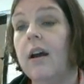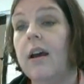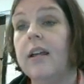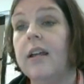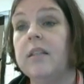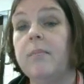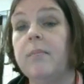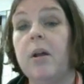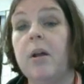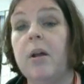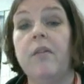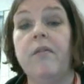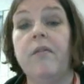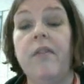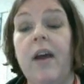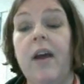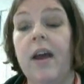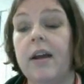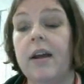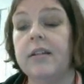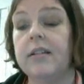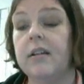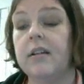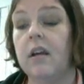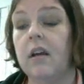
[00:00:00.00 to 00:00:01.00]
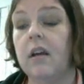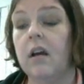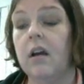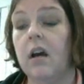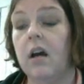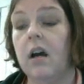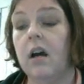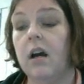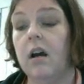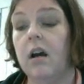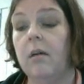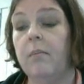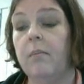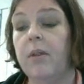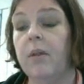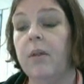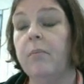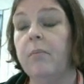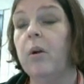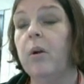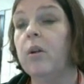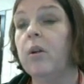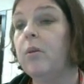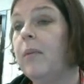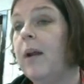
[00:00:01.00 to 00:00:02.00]
As a matter of fact, um, the
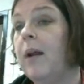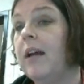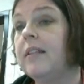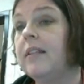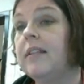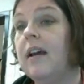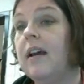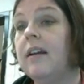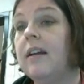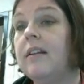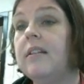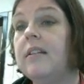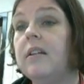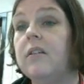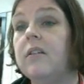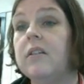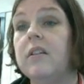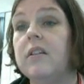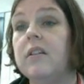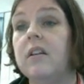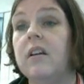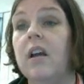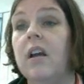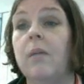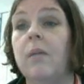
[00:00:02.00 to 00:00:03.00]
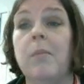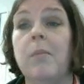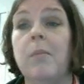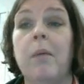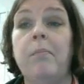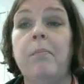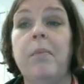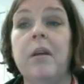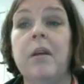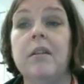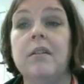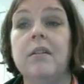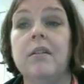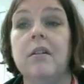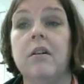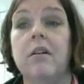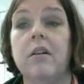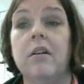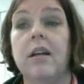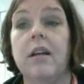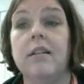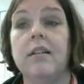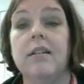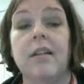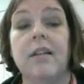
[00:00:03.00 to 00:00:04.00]
molar mass idea is going to come up because in our
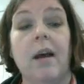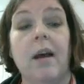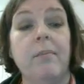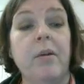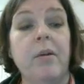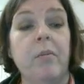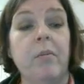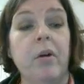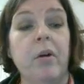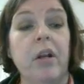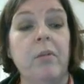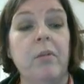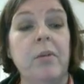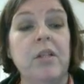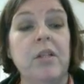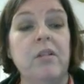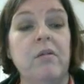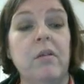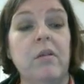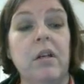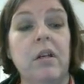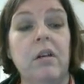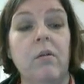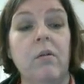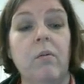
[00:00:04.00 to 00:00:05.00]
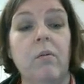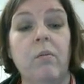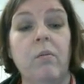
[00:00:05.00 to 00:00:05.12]
next lab that we're going to be doing,